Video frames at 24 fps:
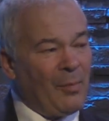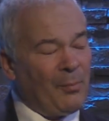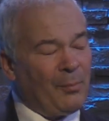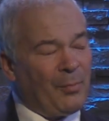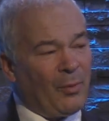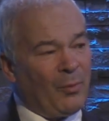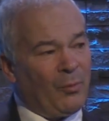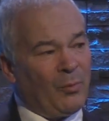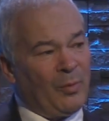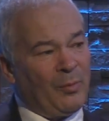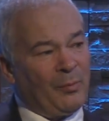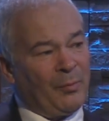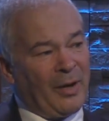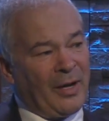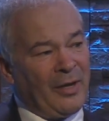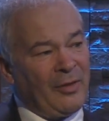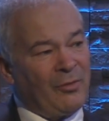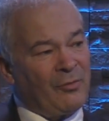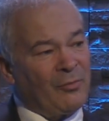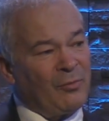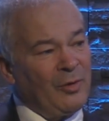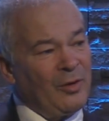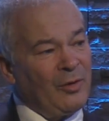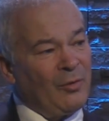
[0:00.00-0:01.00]
But when my
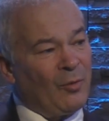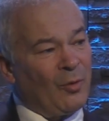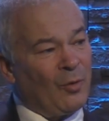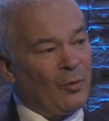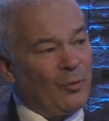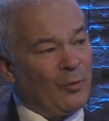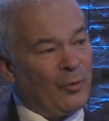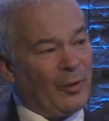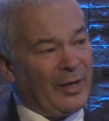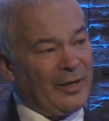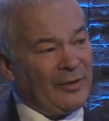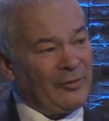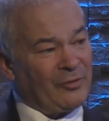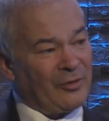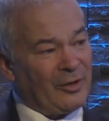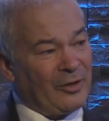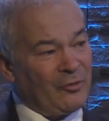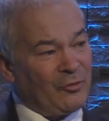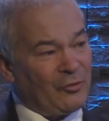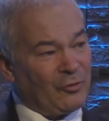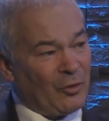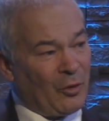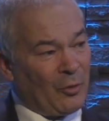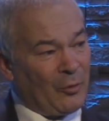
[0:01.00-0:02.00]
3-year-old
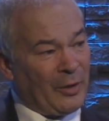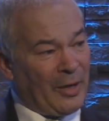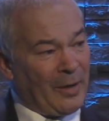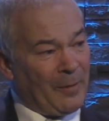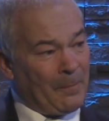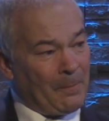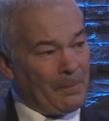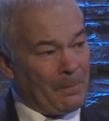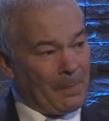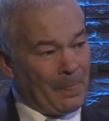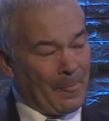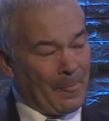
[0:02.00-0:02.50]
grandson showed up,